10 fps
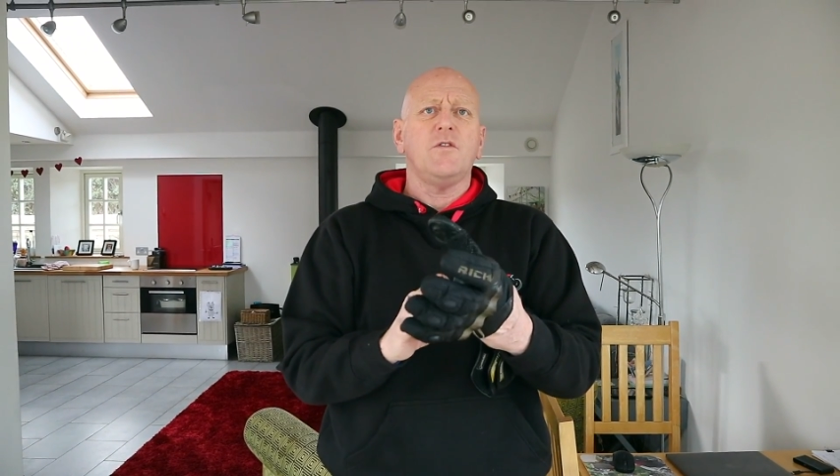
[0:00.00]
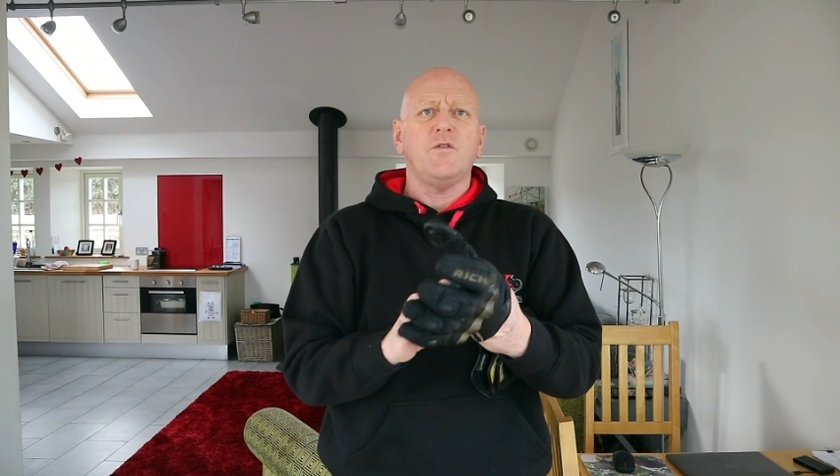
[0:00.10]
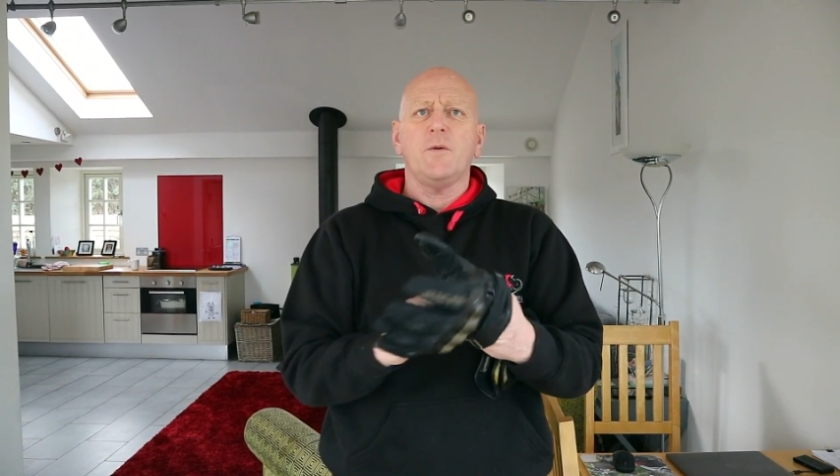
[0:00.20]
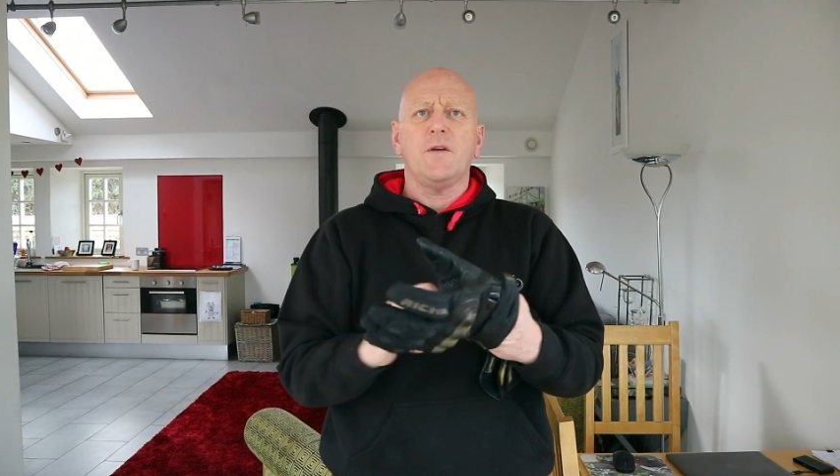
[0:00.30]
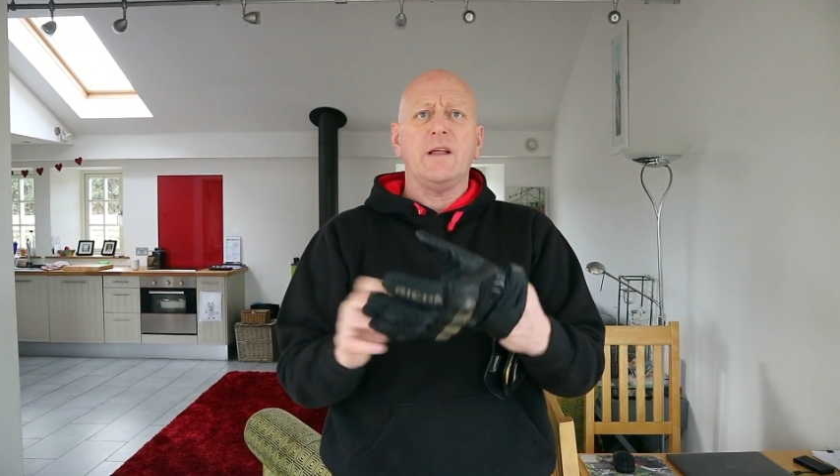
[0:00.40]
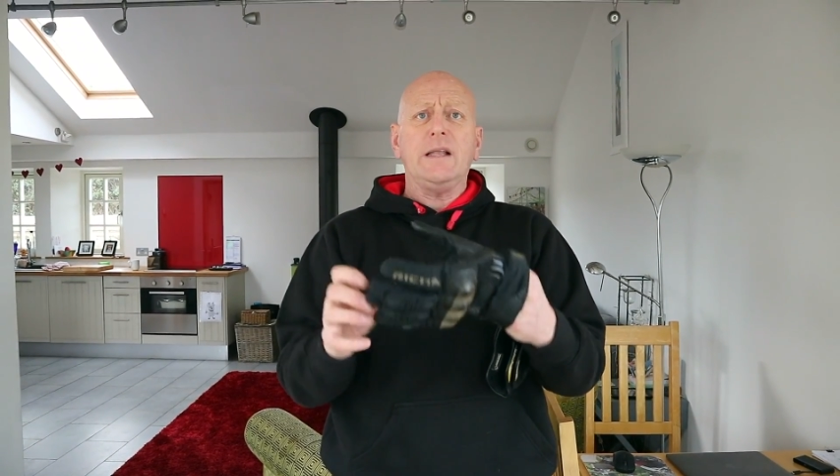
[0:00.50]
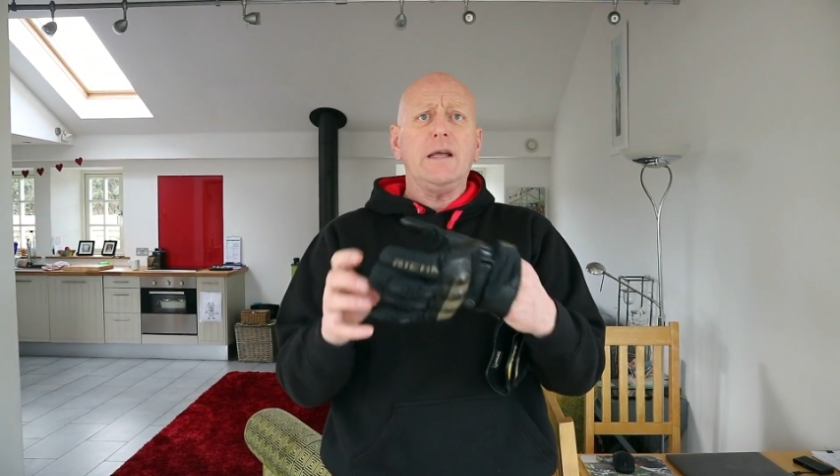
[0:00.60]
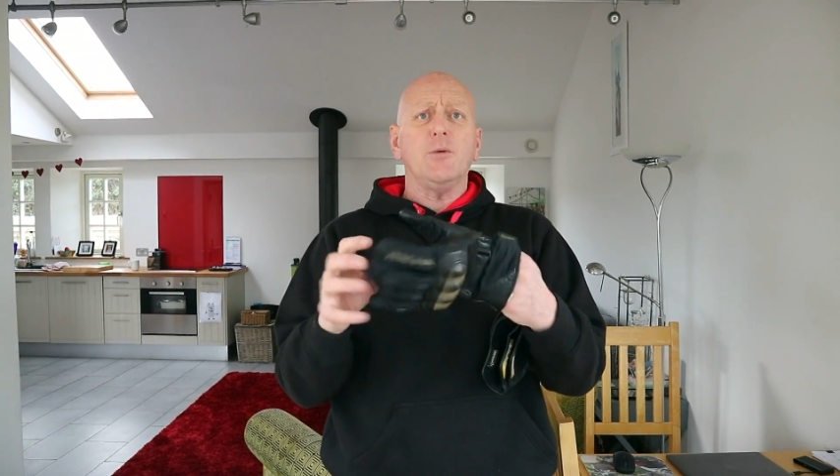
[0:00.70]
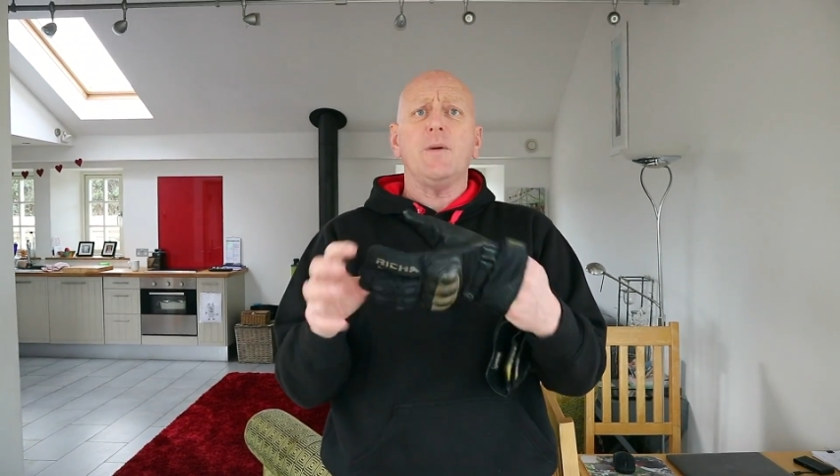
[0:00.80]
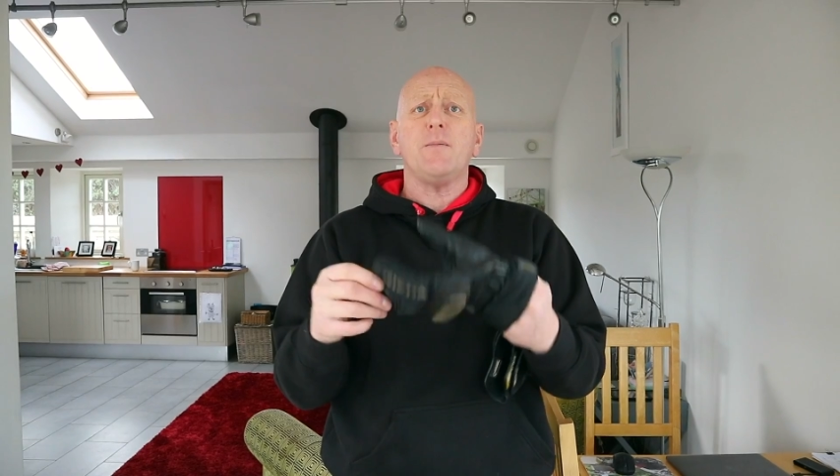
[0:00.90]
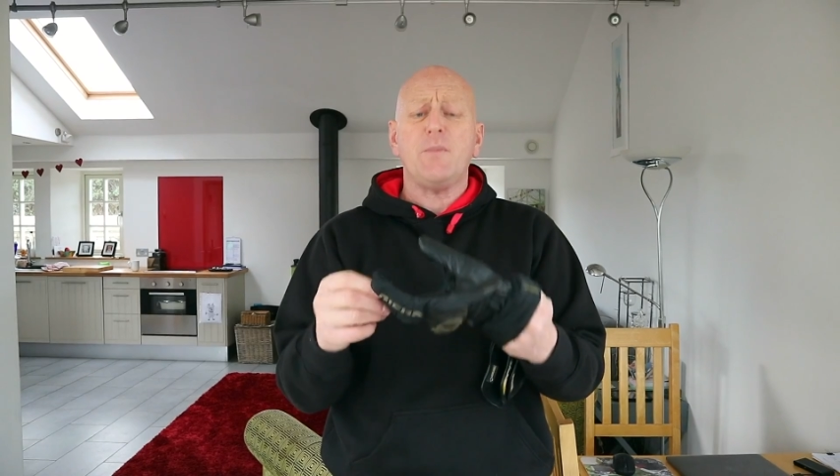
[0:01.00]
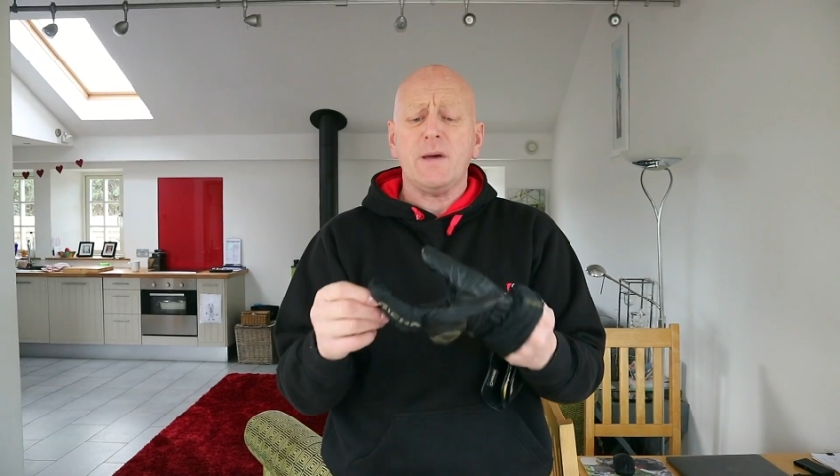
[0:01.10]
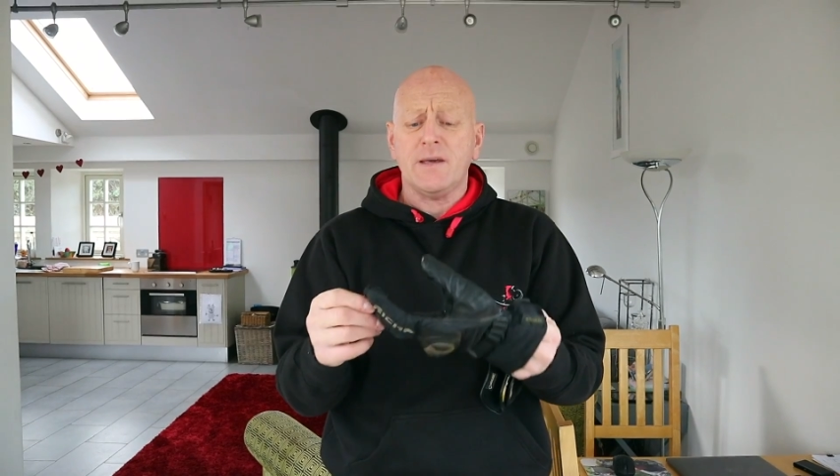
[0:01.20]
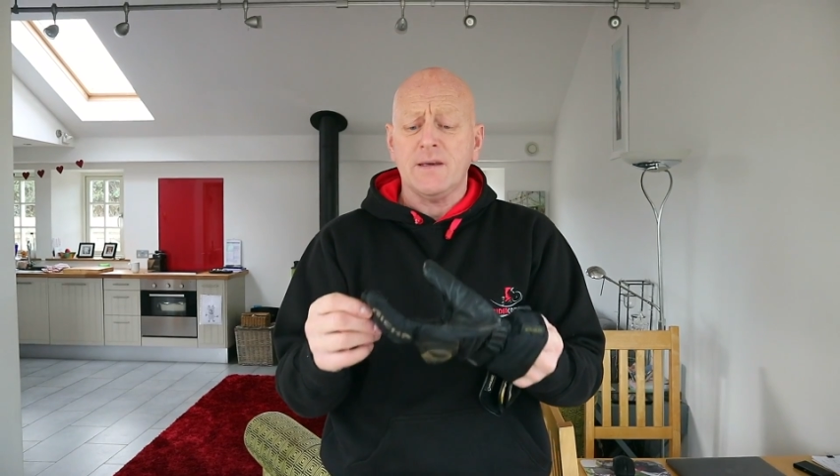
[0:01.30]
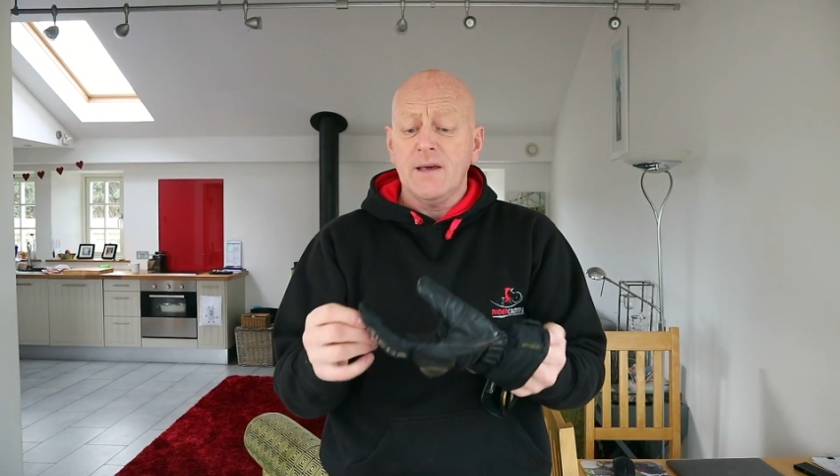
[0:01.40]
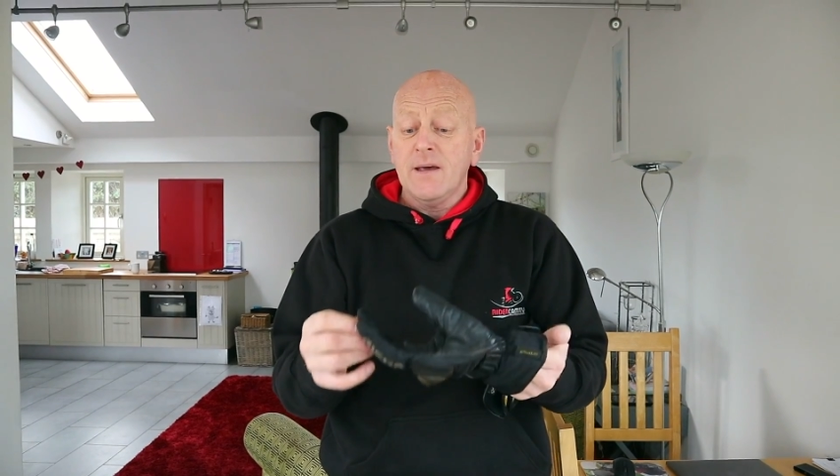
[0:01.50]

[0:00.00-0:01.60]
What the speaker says: for me, they're a little bit big.